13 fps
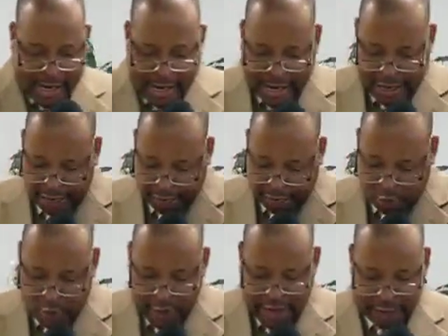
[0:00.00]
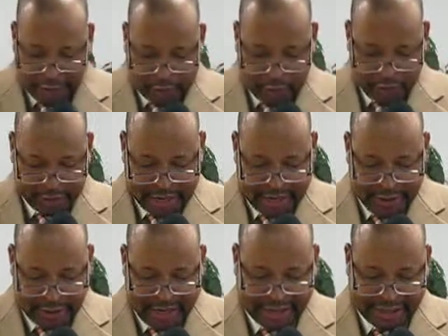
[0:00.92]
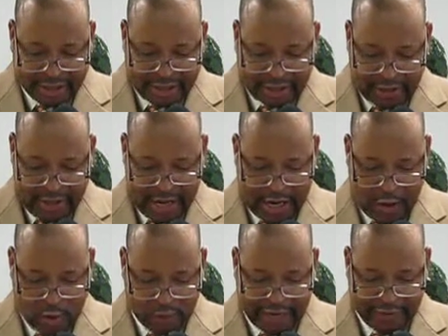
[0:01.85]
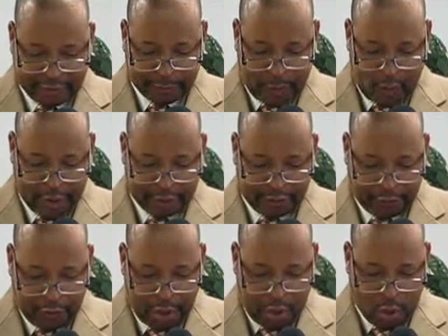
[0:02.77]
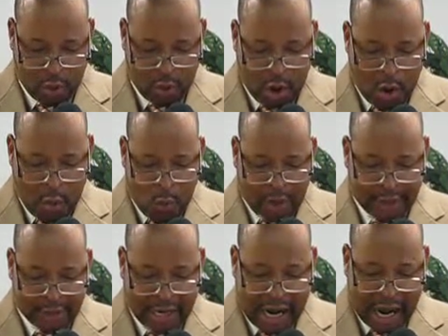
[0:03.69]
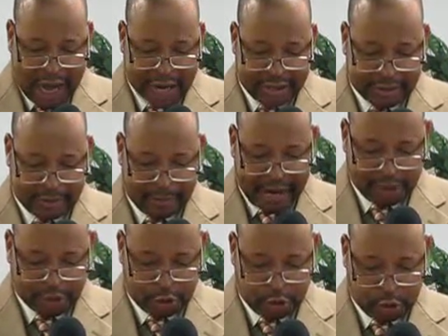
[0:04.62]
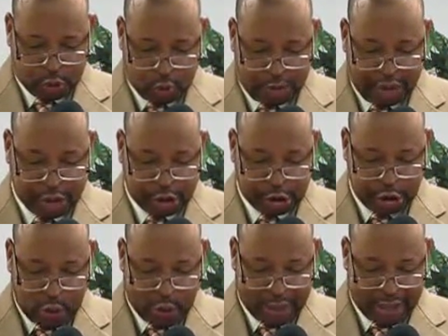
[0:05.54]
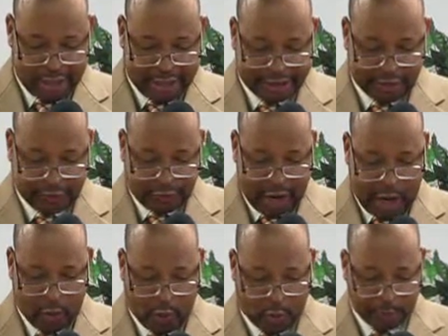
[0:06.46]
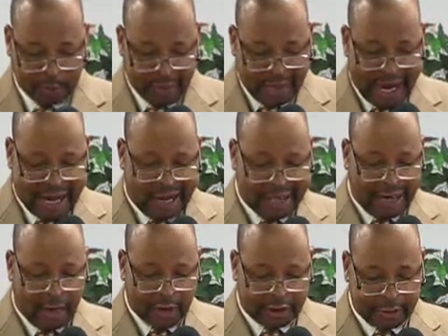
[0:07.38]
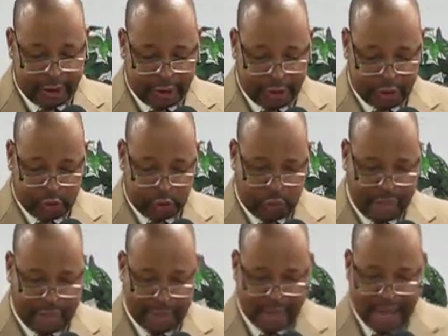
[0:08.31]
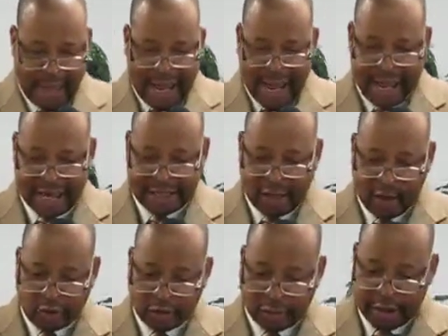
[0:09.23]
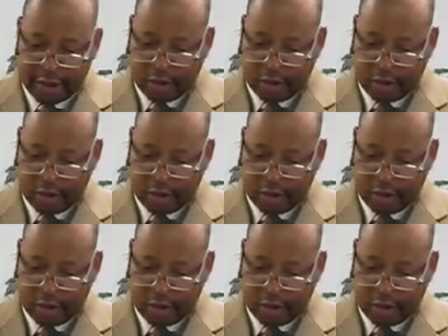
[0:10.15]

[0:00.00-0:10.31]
Like the 28th verse, this is the thing which I've spoken to Pharaoh. What God is about to do, he has shown it unto Pharaoh. And he tells him of the dream, and he tells him the